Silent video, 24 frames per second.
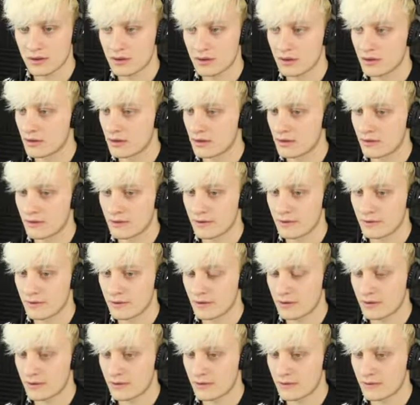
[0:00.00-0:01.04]

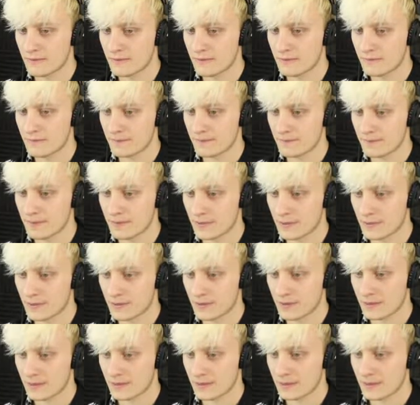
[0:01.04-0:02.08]

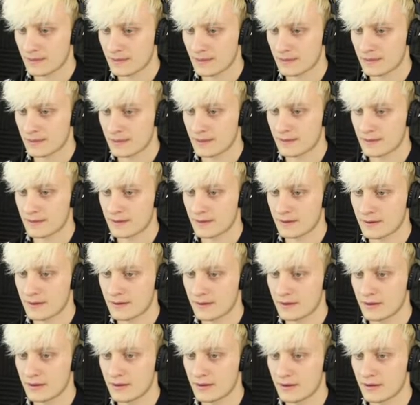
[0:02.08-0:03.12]
(no one is talking)